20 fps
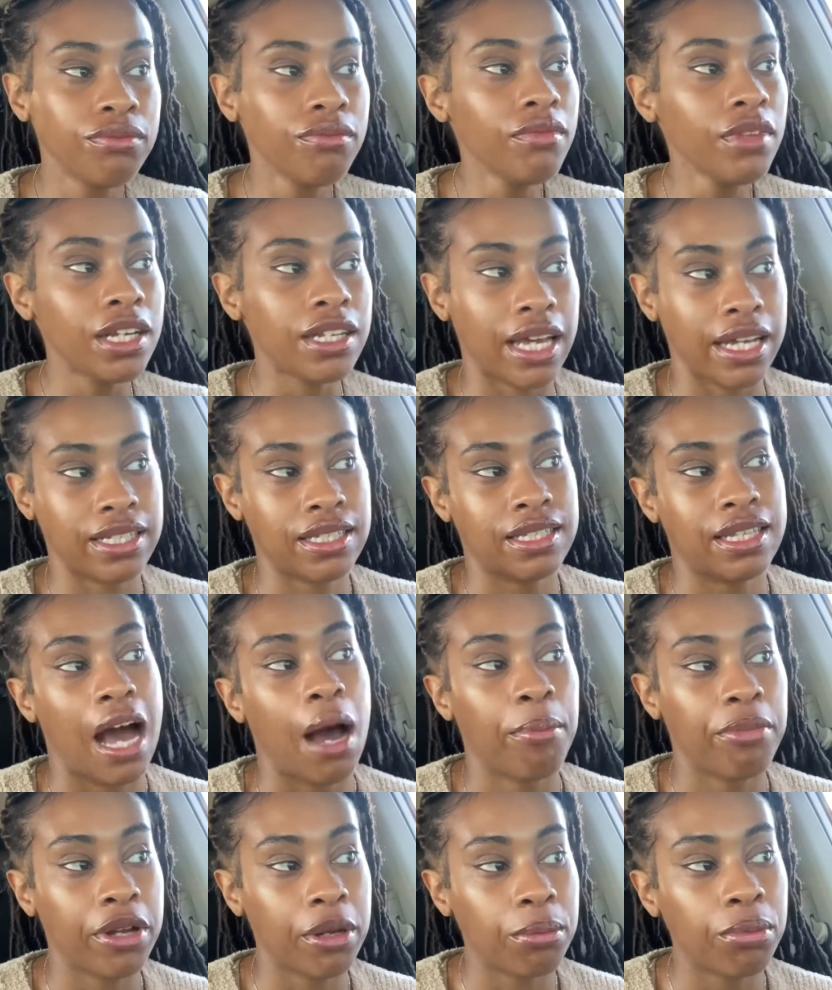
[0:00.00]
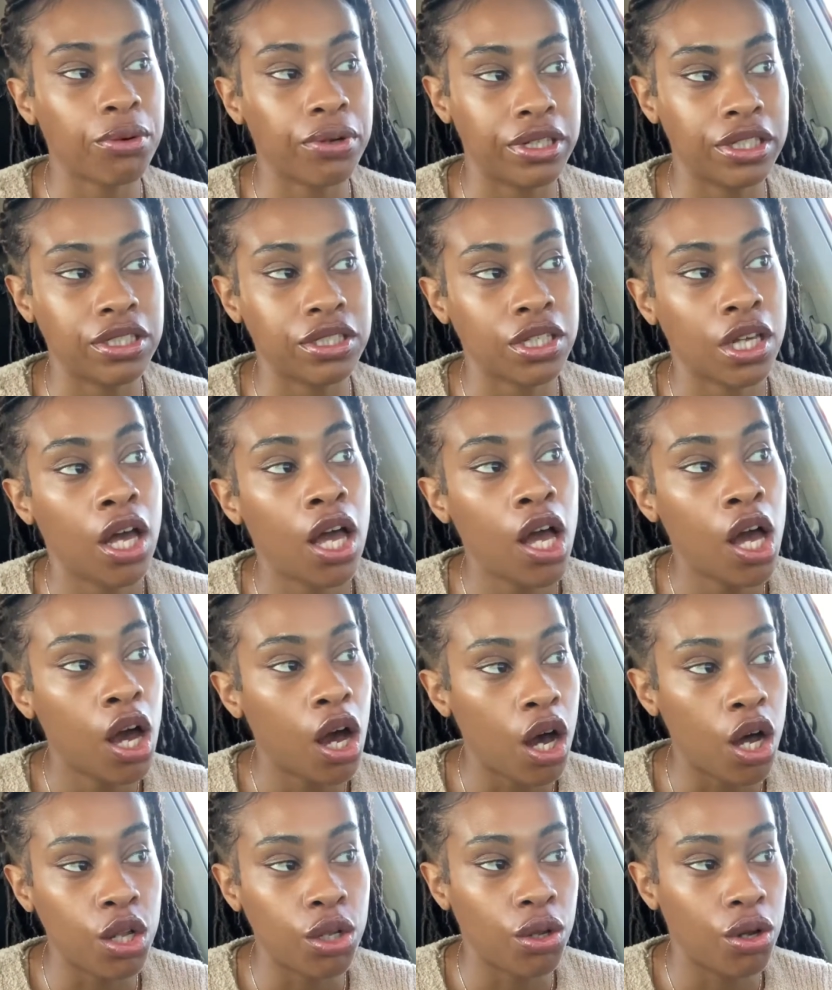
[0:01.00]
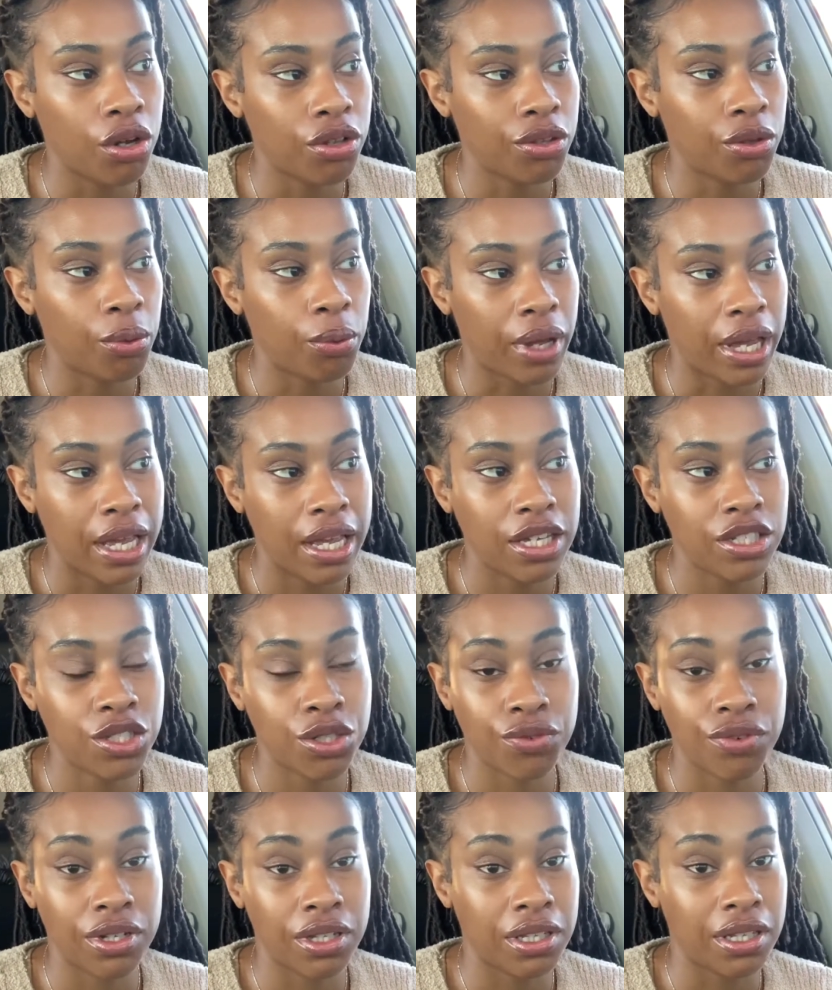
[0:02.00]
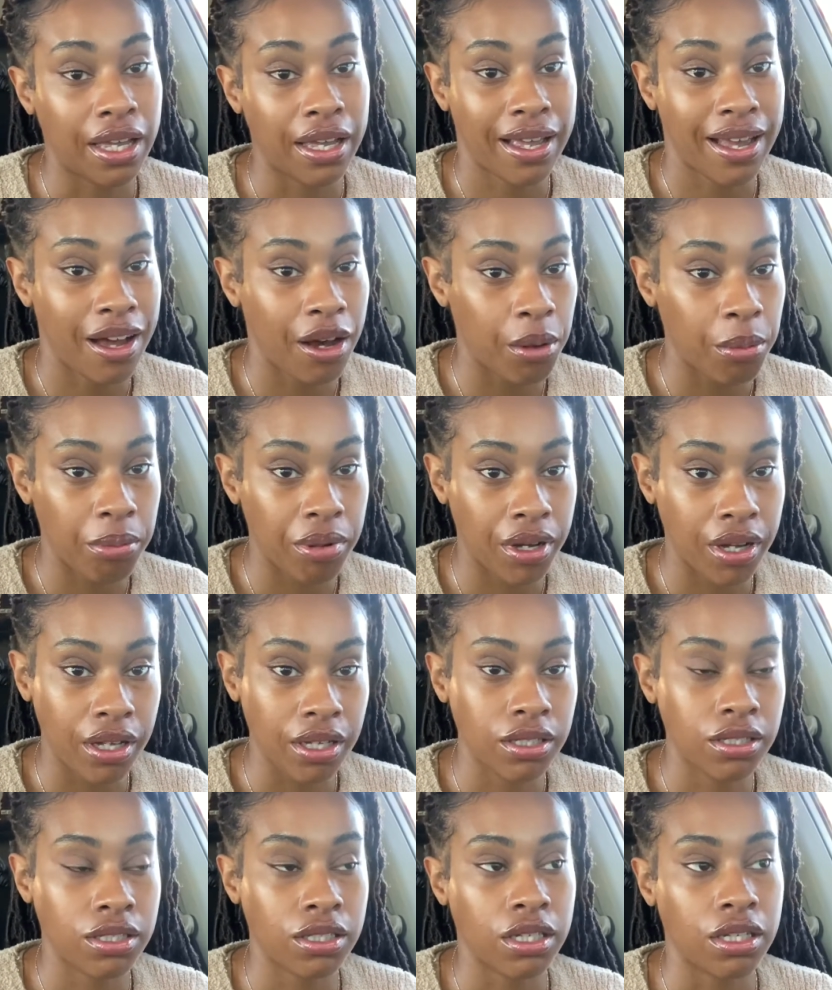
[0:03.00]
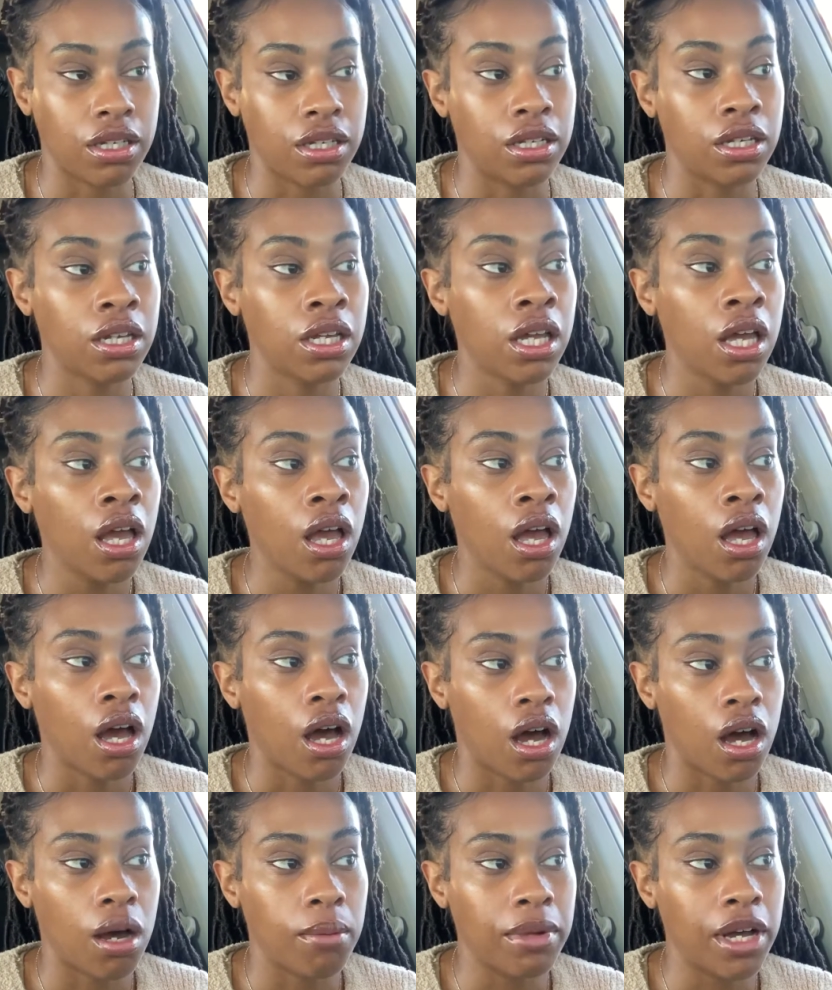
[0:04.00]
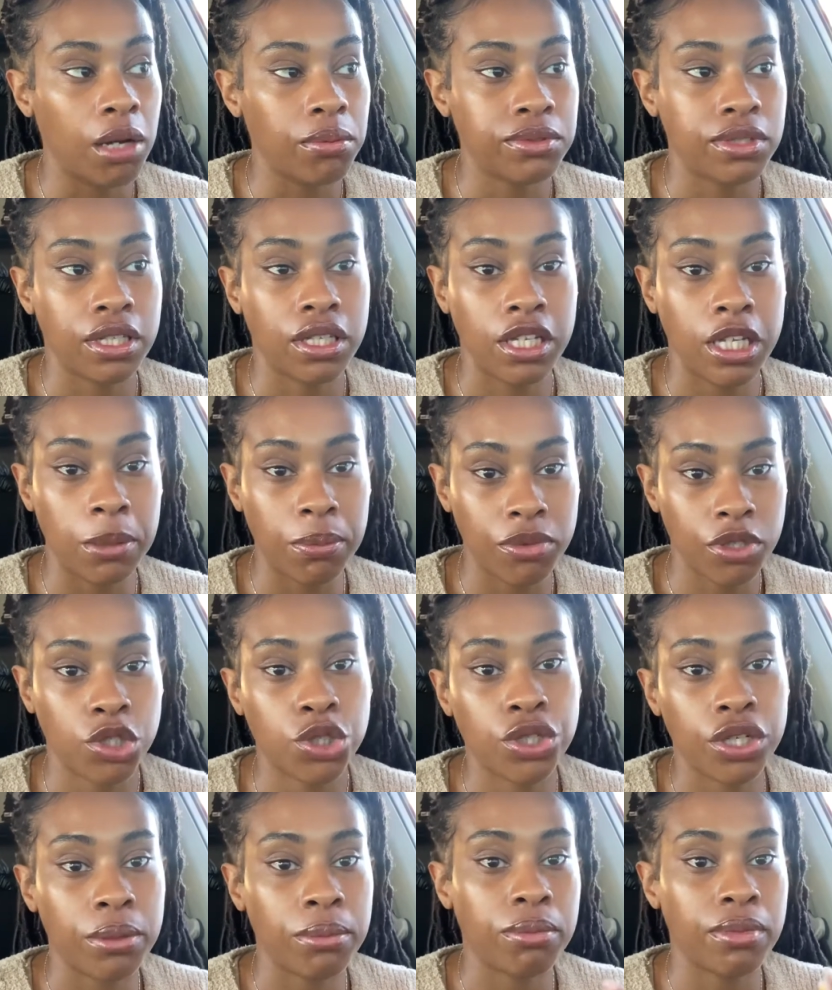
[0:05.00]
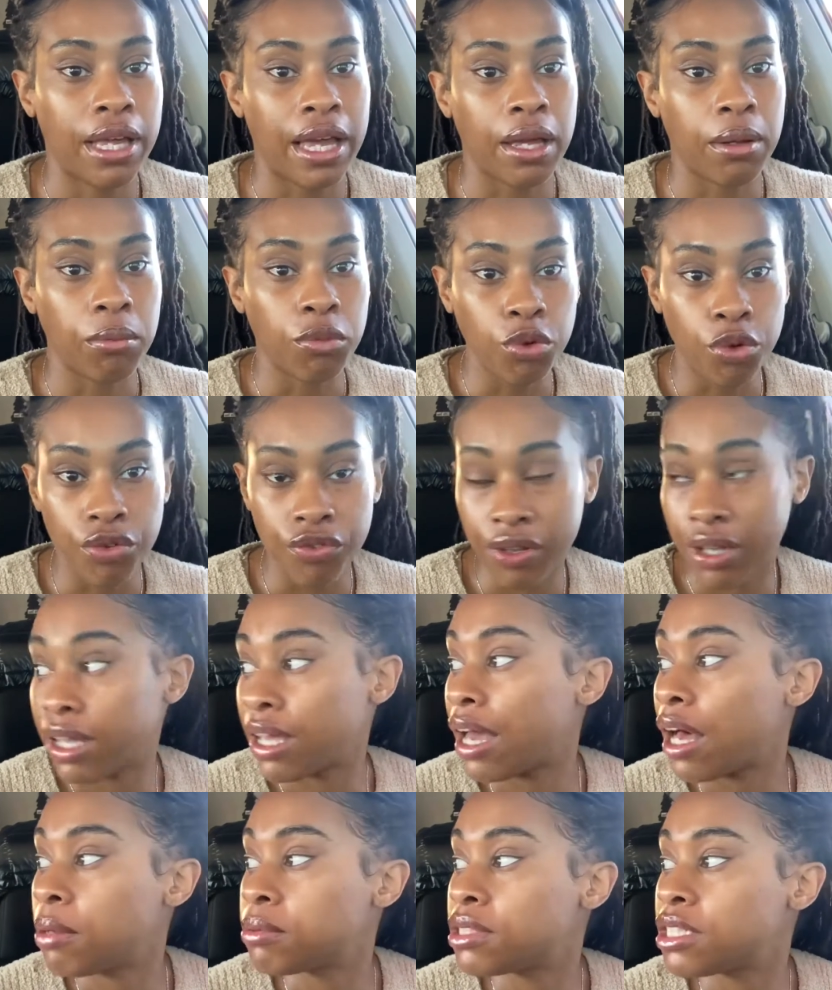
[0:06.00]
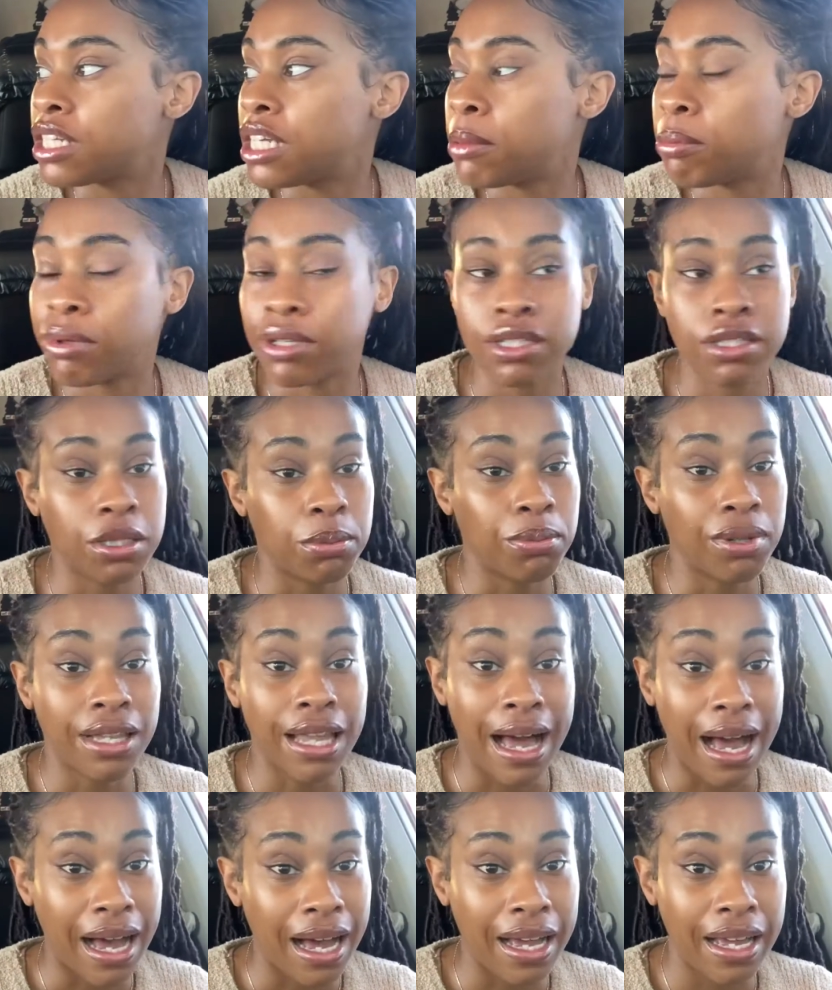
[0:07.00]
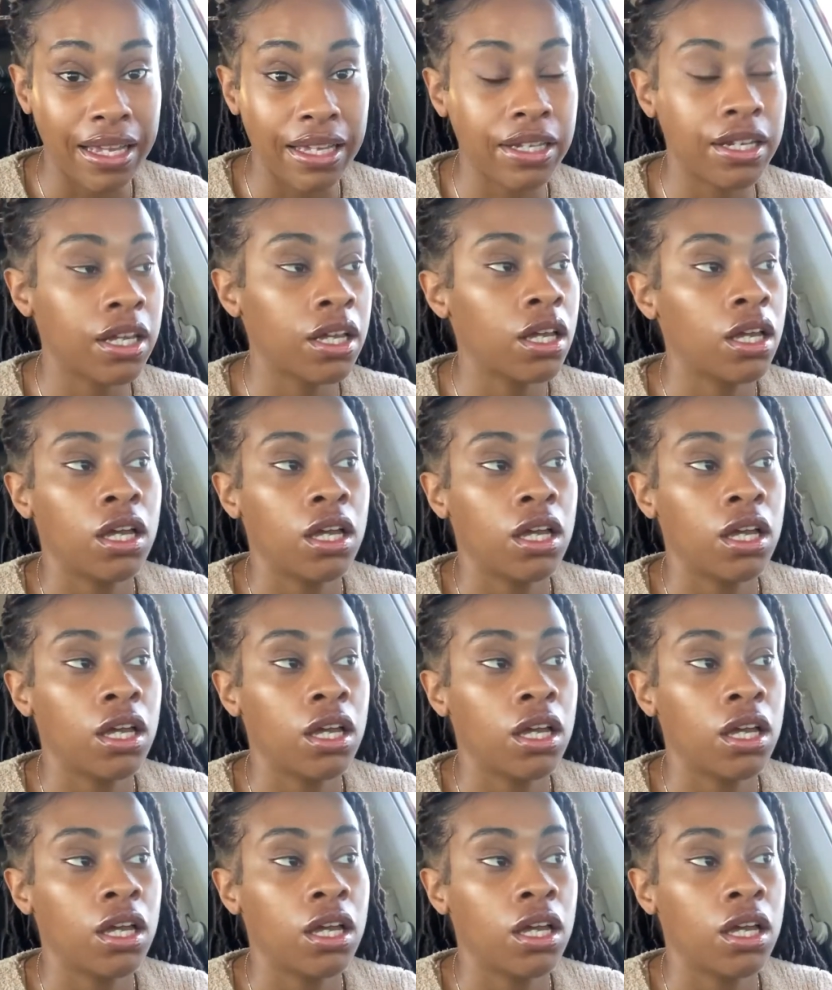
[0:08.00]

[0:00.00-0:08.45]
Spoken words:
like stopping points along the way to really like help us and help to keep the trip like moving and help to keep us supplied.